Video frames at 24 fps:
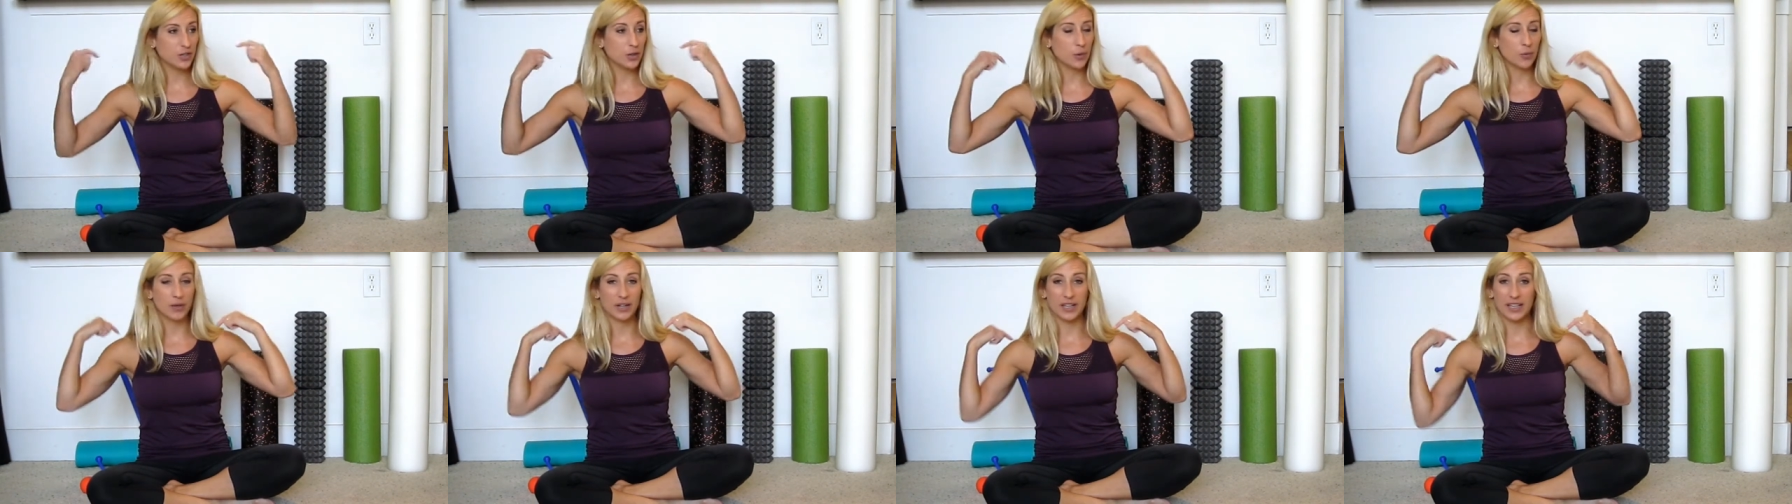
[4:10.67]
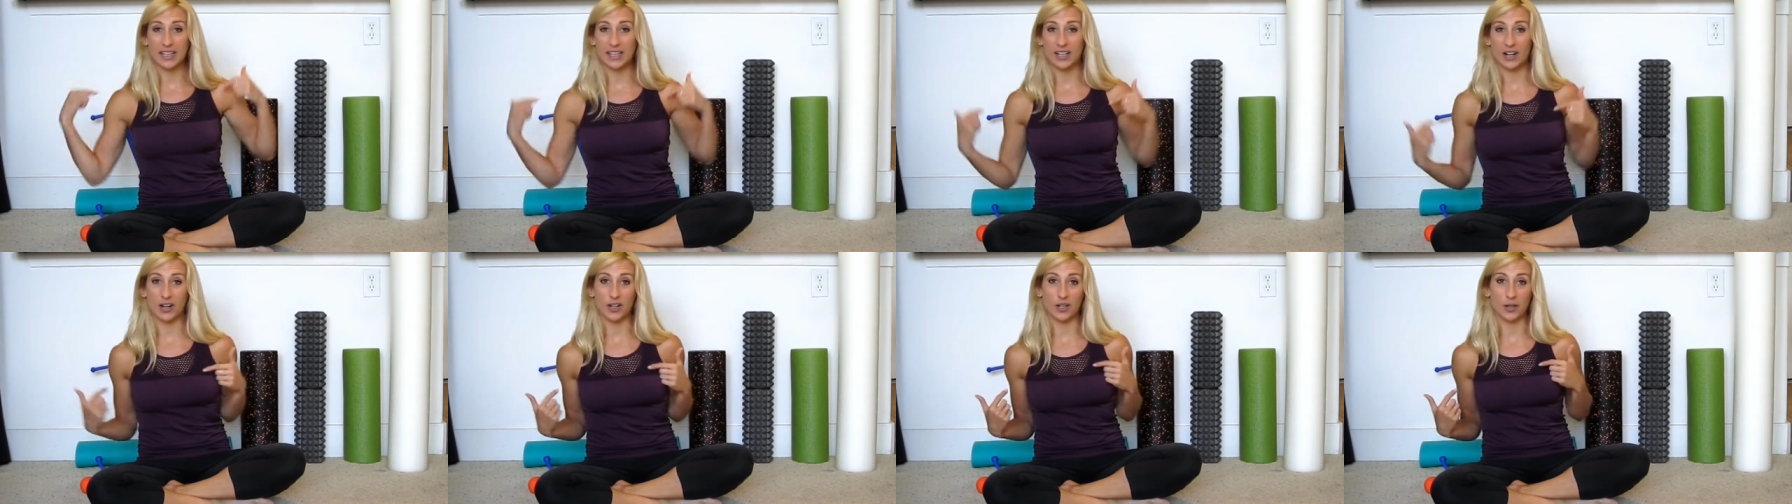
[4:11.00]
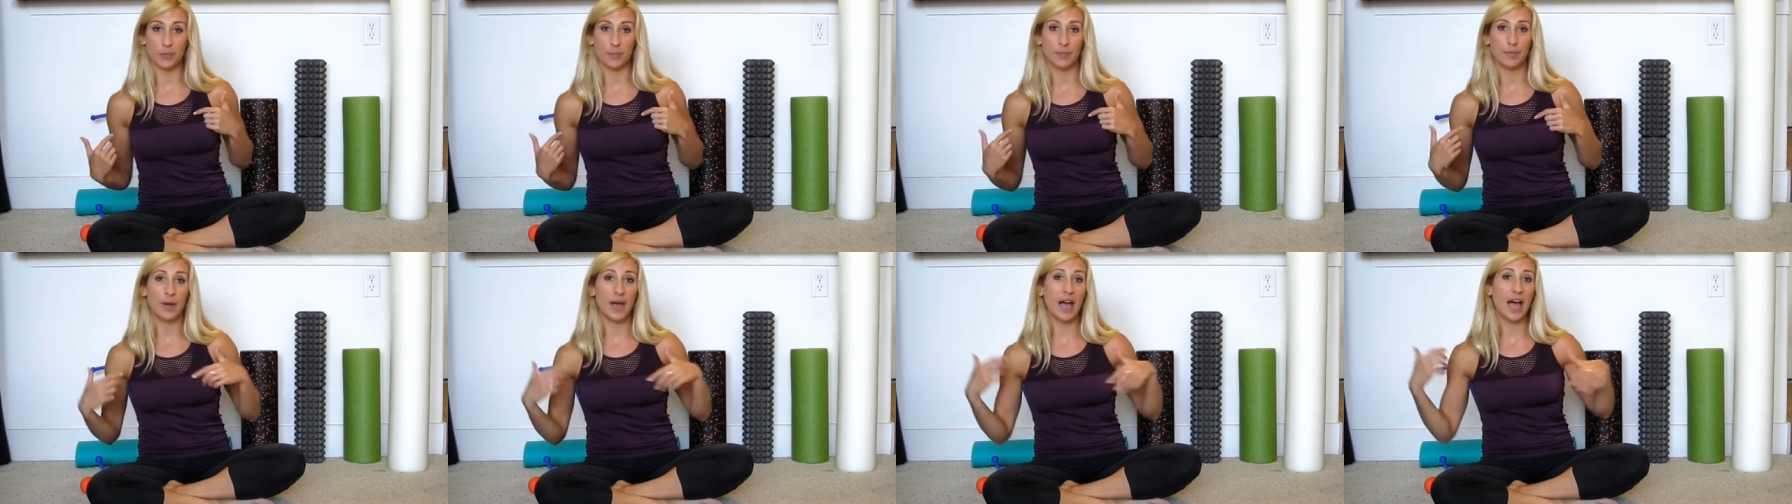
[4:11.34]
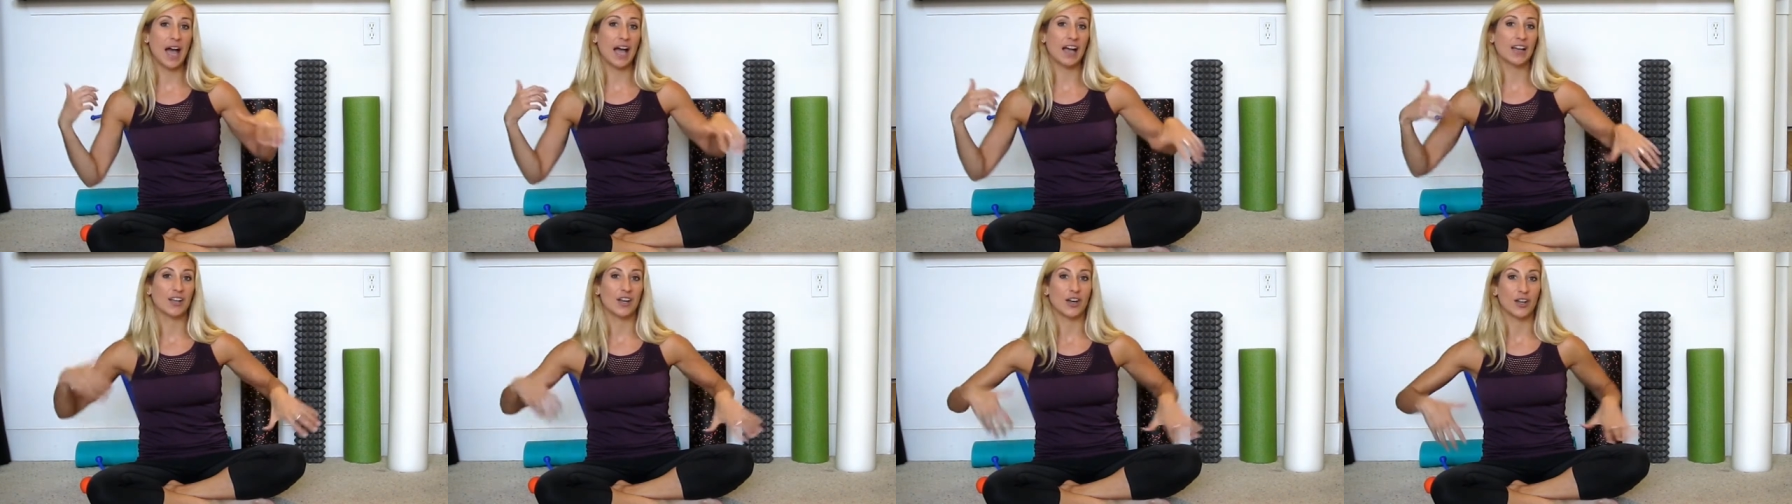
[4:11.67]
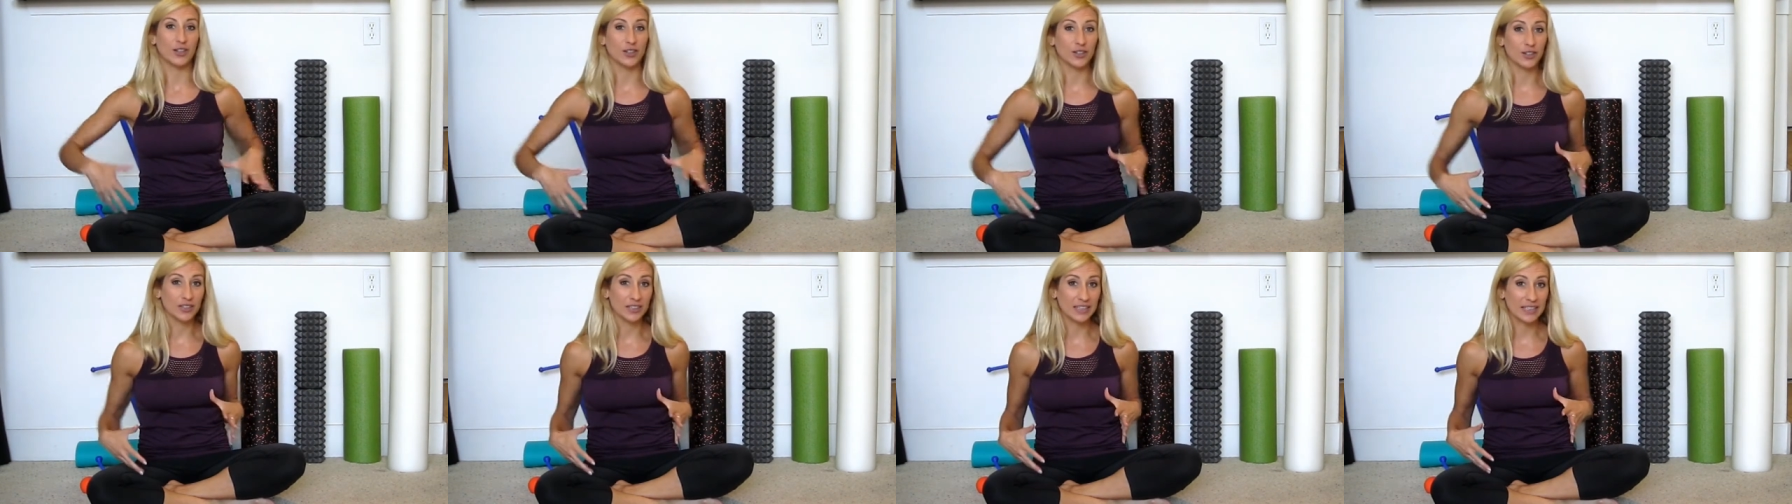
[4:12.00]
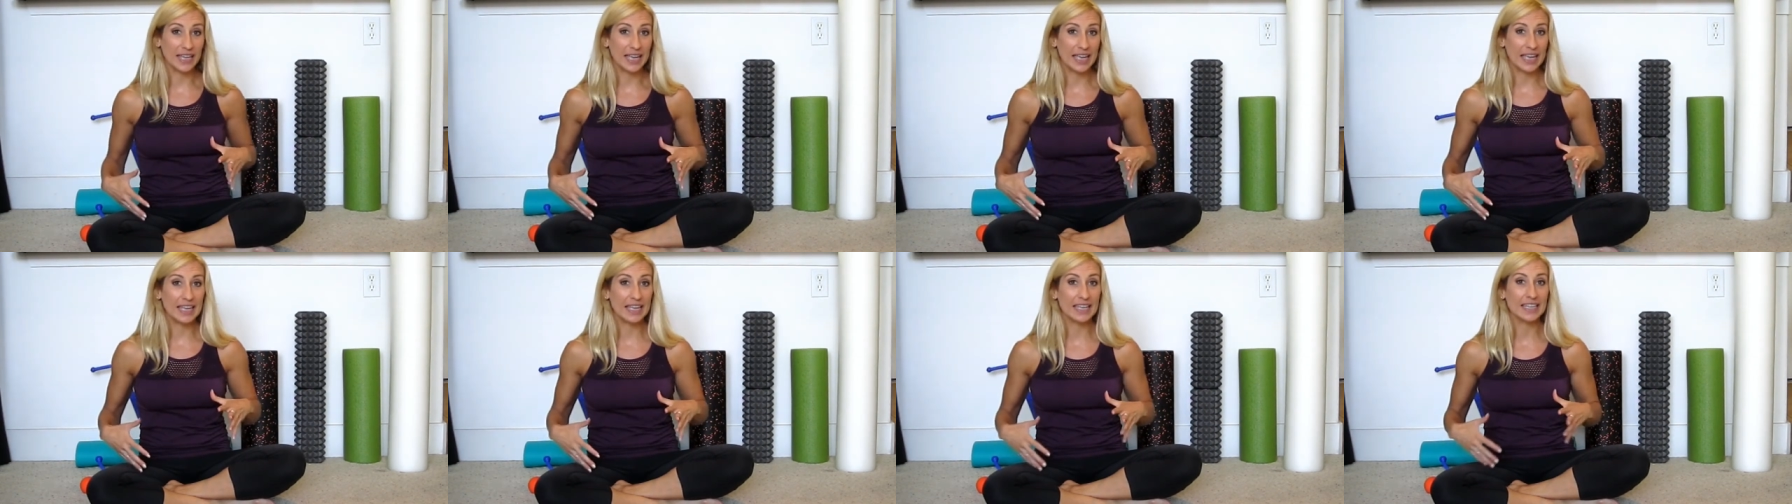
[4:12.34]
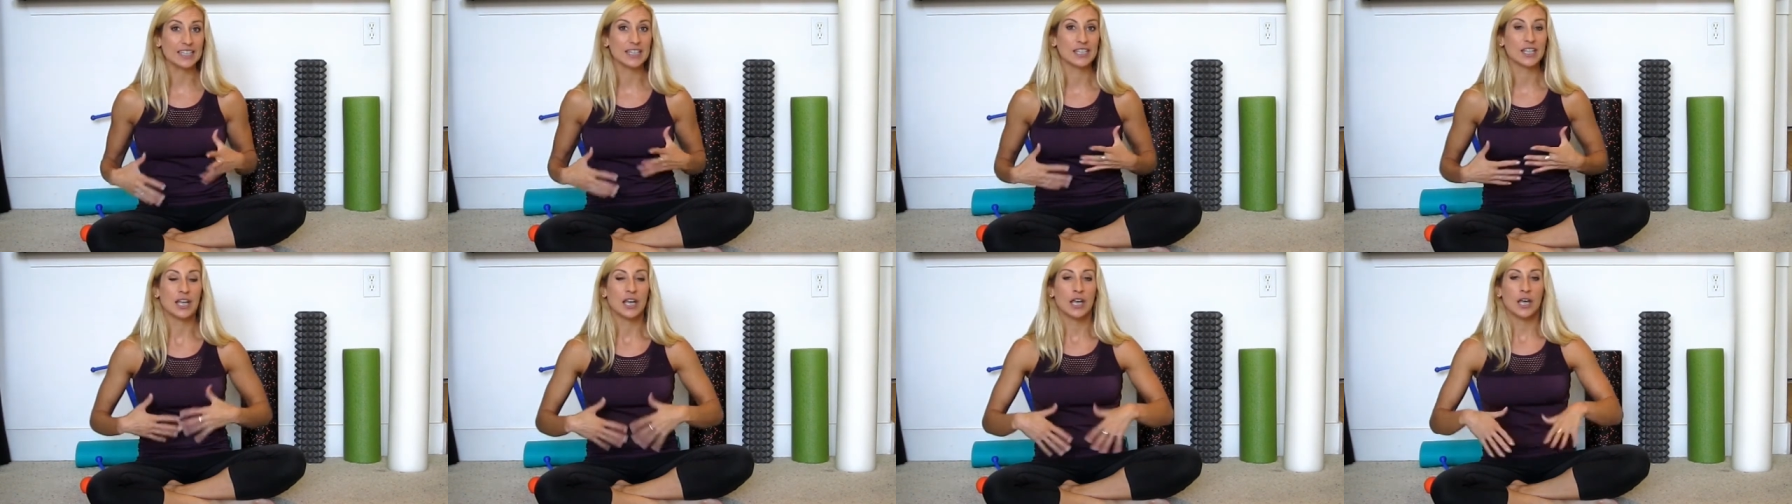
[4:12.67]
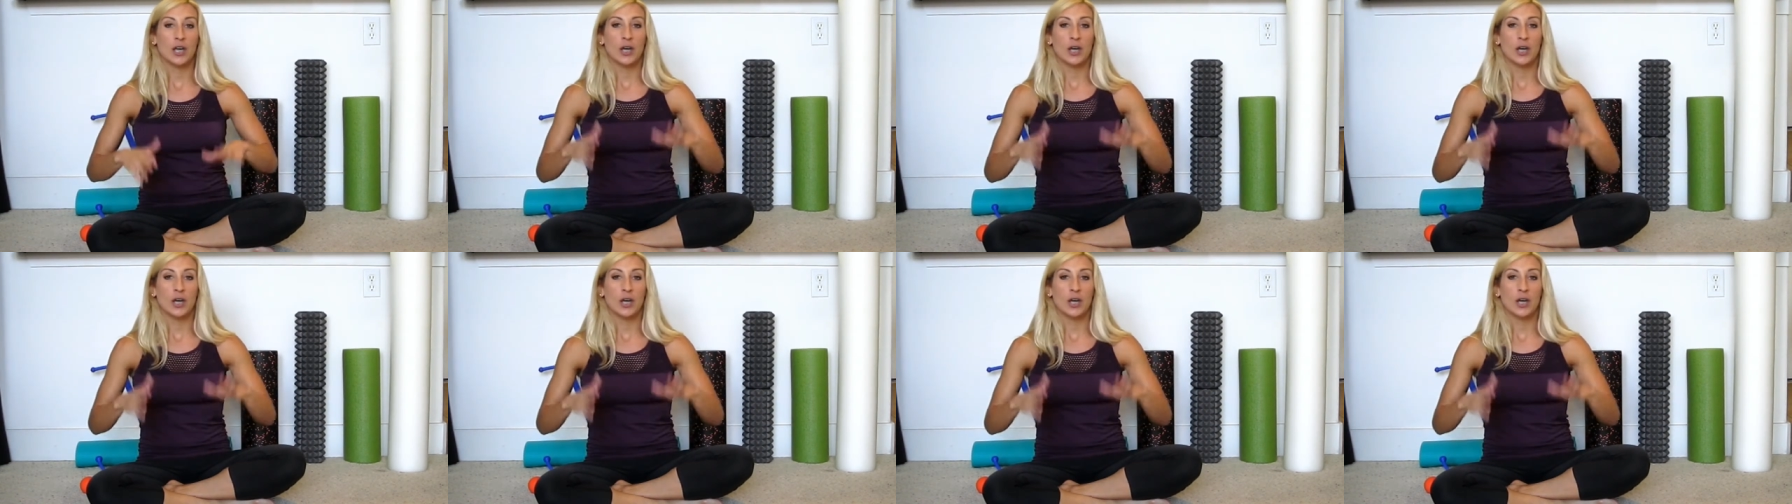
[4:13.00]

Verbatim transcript: So working it on your back, on your legs,